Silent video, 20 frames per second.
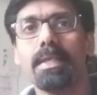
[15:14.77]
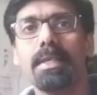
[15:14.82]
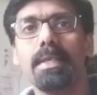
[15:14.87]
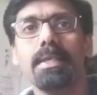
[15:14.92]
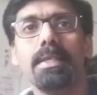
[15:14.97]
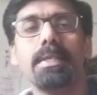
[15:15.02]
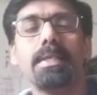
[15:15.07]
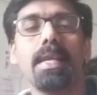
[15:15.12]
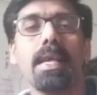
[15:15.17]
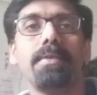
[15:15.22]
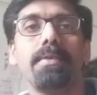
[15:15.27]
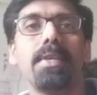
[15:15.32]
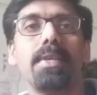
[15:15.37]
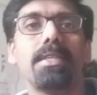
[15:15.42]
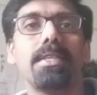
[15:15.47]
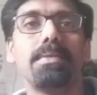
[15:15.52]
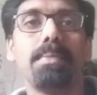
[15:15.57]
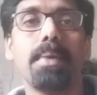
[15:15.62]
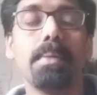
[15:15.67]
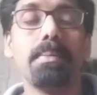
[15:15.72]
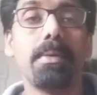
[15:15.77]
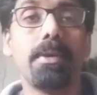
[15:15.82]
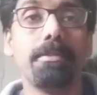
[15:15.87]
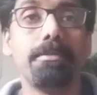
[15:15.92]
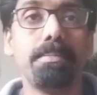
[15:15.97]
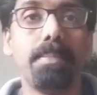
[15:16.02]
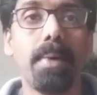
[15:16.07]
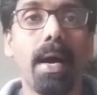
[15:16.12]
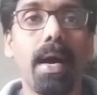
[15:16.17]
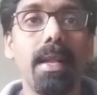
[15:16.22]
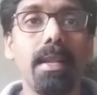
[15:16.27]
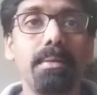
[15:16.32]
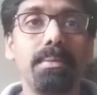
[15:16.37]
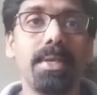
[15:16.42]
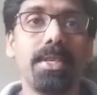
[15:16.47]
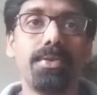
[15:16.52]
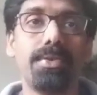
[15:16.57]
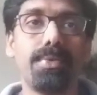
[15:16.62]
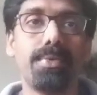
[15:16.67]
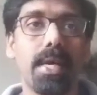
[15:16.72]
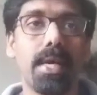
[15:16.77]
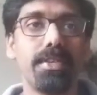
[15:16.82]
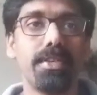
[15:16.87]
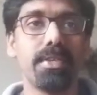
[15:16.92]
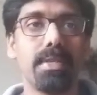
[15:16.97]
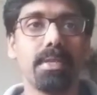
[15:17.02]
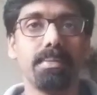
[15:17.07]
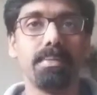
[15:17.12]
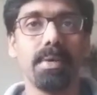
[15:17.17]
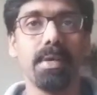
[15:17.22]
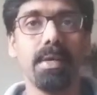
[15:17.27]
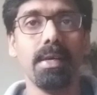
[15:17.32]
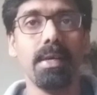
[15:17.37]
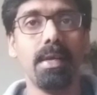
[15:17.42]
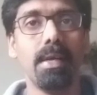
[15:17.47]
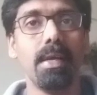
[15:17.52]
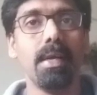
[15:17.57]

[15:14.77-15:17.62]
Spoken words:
he served as a member of parliament in Rajya Sabha,